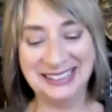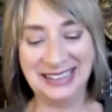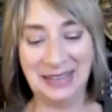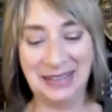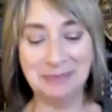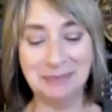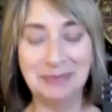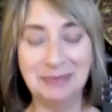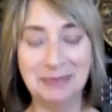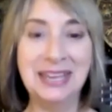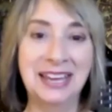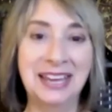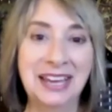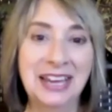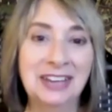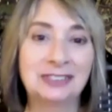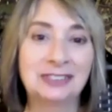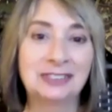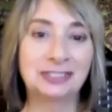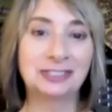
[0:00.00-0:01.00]
let me
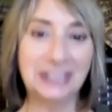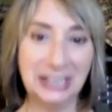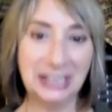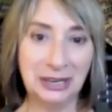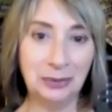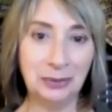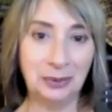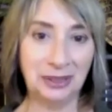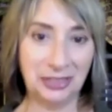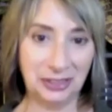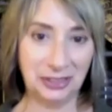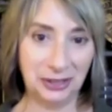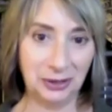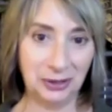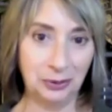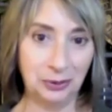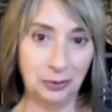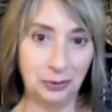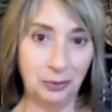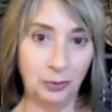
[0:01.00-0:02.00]
share with
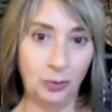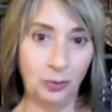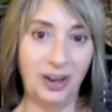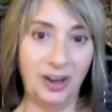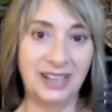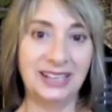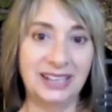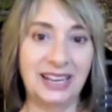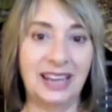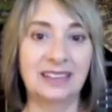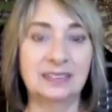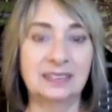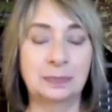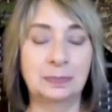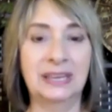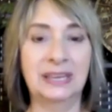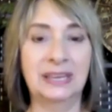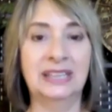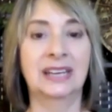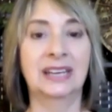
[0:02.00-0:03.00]
you what has
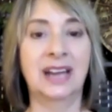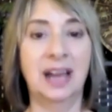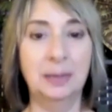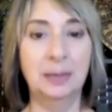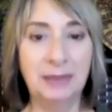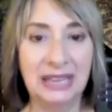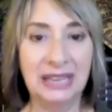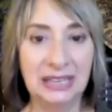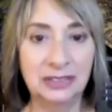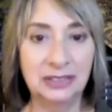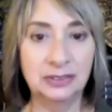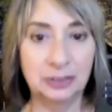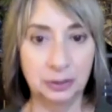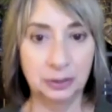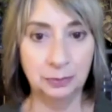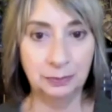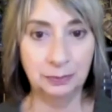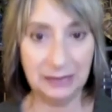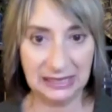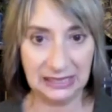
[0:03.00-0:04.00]
been coming to
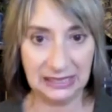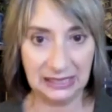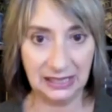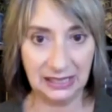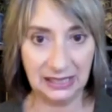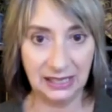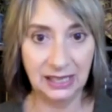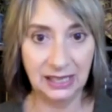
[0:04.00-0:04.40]
me